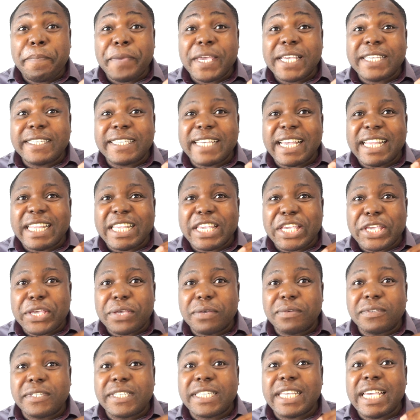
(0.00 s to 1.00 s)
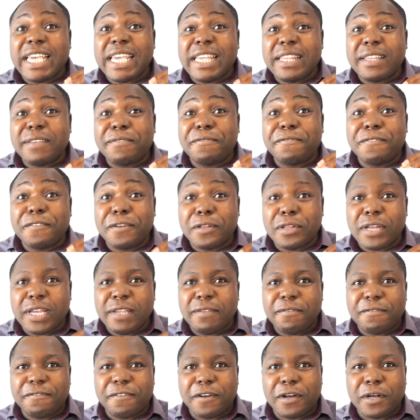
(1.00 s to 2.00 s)
P's and Q's in the
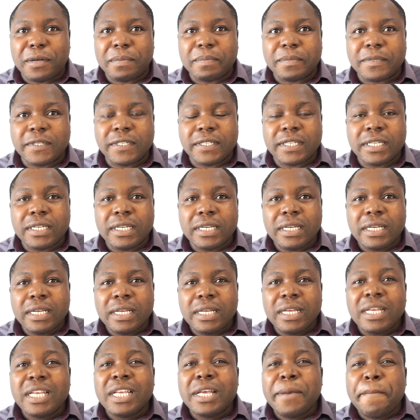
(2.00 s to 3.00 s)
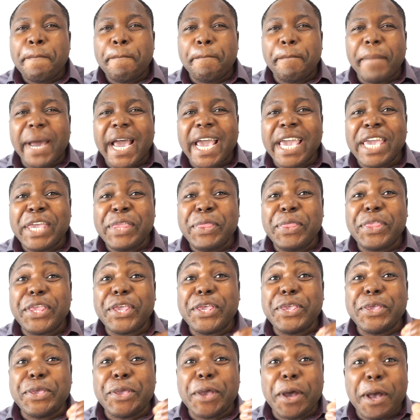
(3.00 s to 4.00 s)
following forms. Mind
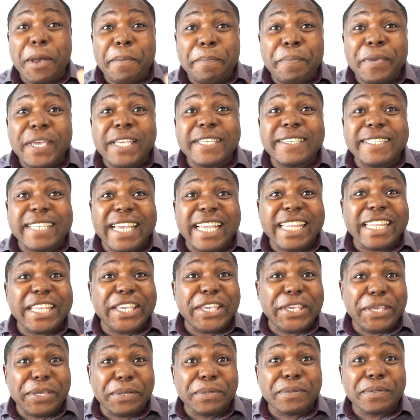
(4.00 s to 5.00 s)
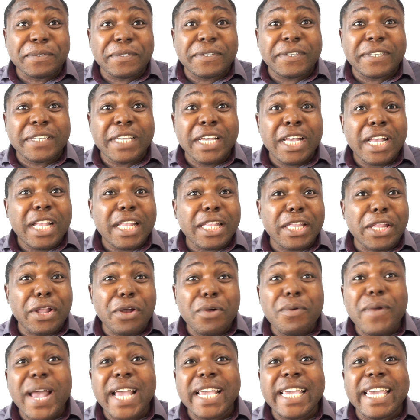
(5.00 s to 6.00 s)
your P's and Q's,
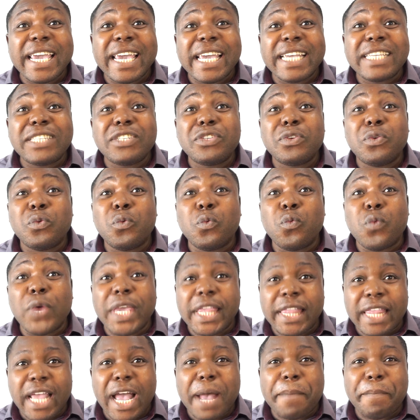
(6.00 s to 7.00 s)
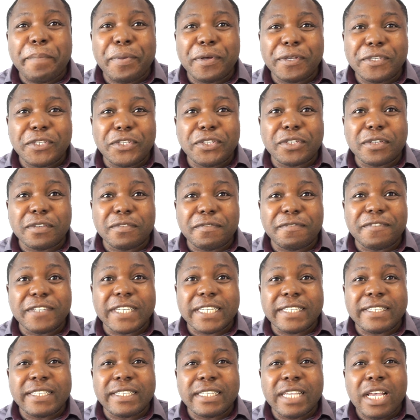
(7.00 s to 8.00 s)
lowercase with
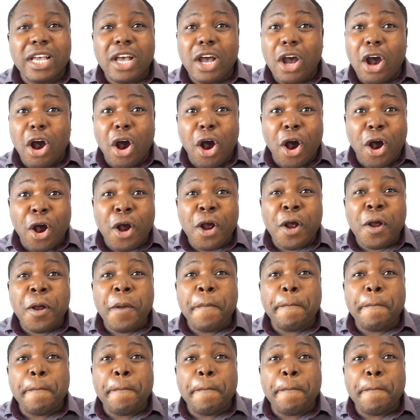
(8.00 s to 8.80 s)
apostrophes, or